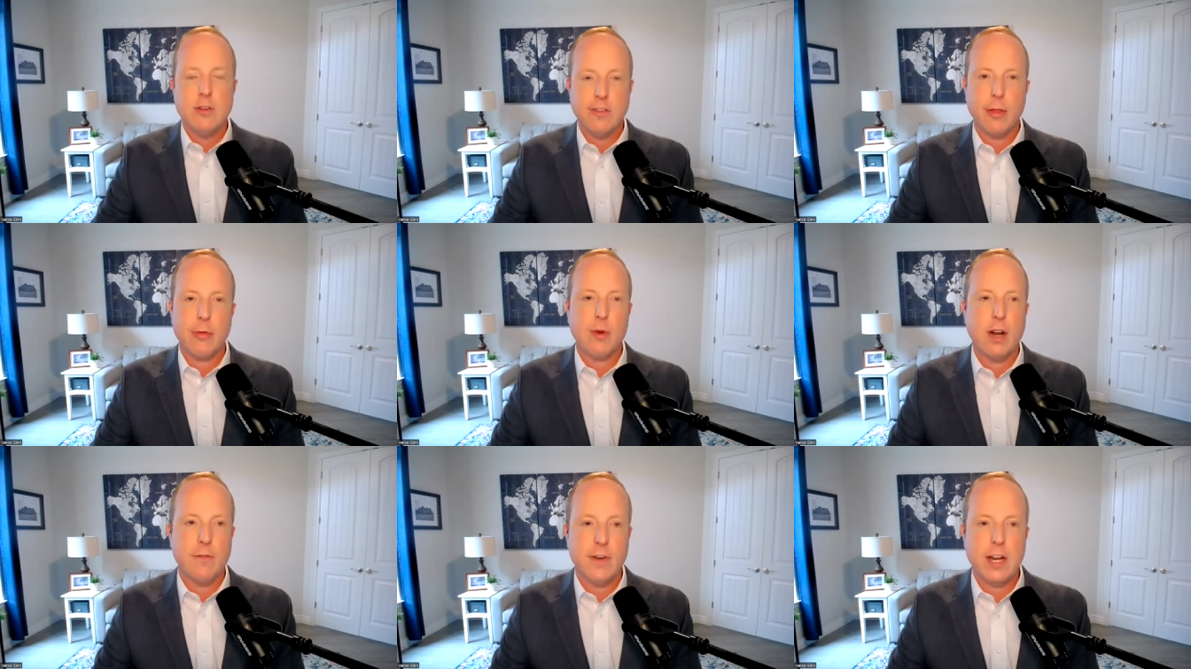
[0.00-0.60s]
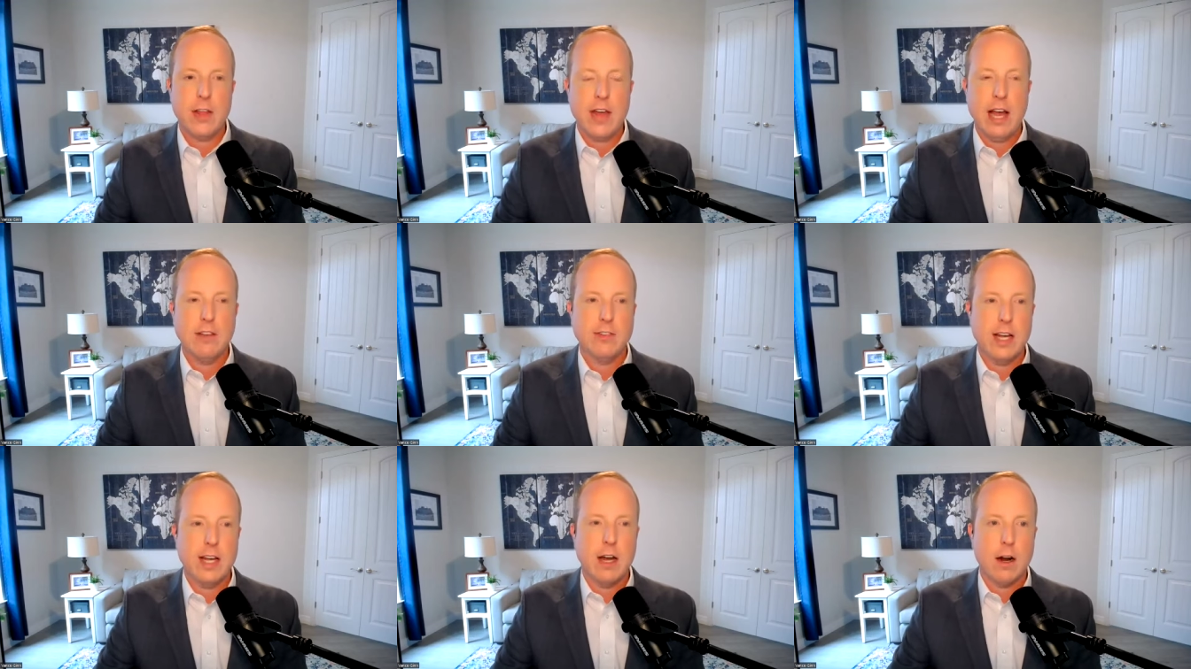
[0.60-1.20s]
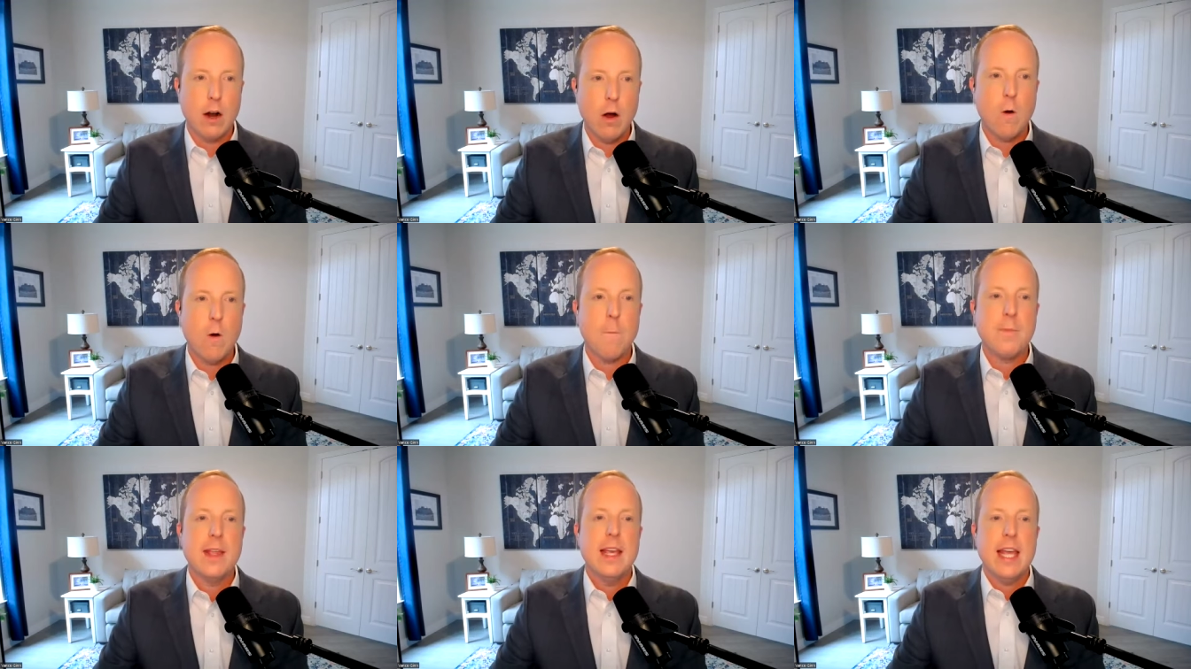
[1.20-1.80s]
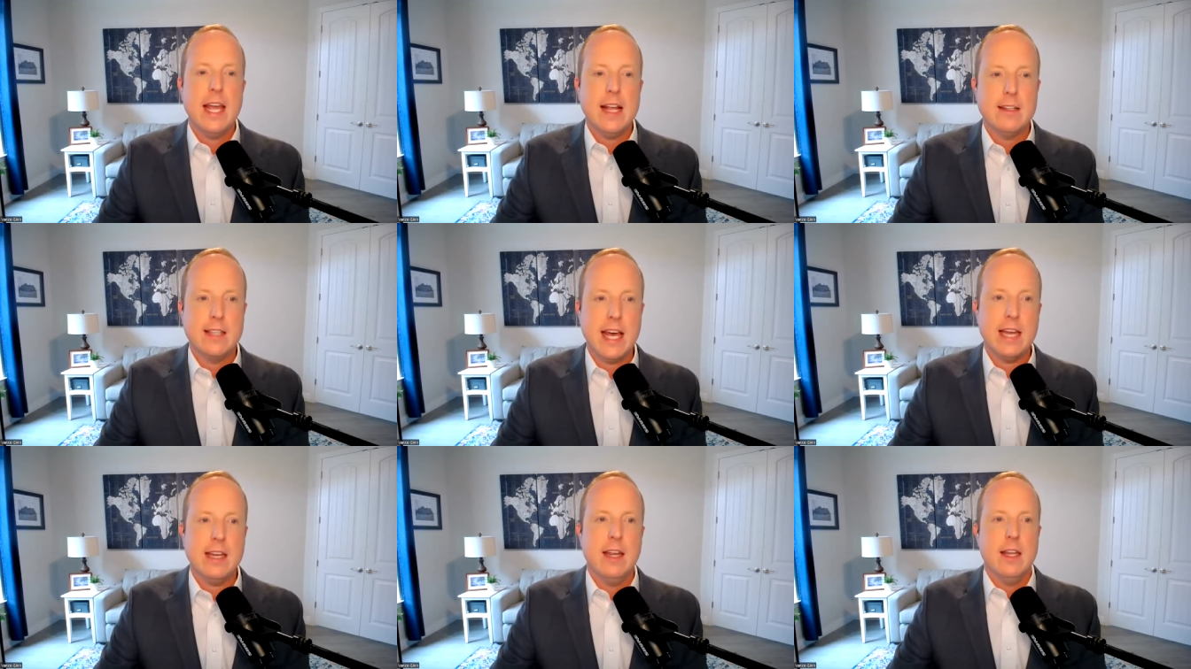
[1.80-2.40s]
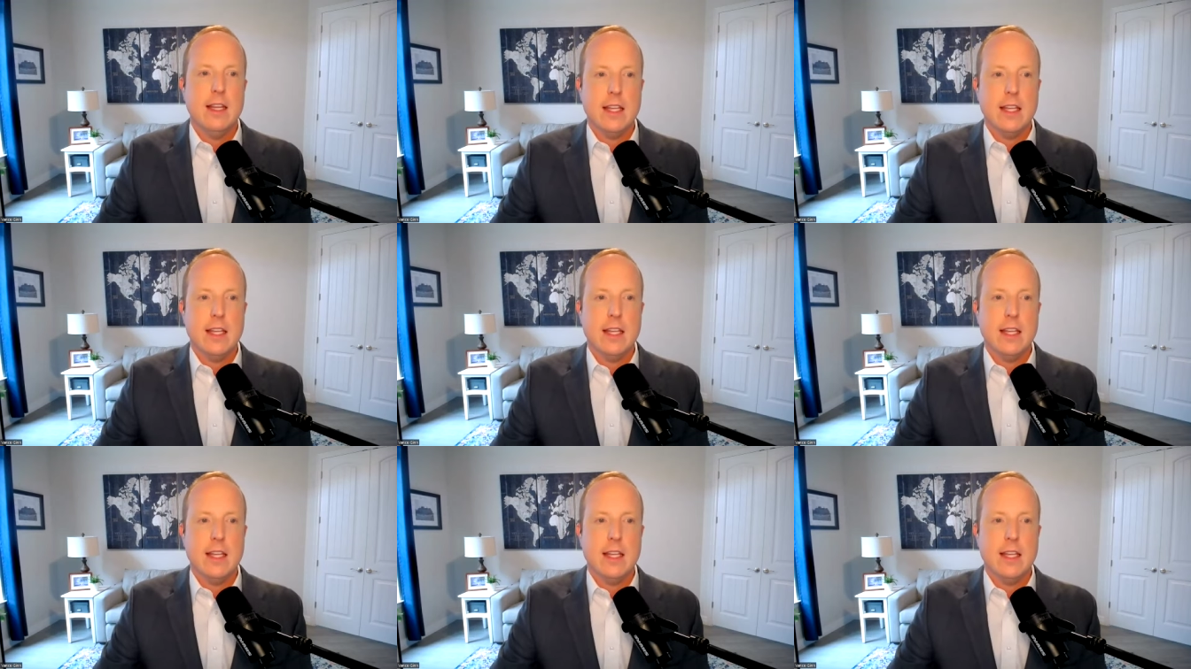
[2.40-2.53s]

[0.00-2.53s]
using that three hundred fifty thousand dollars home, is that,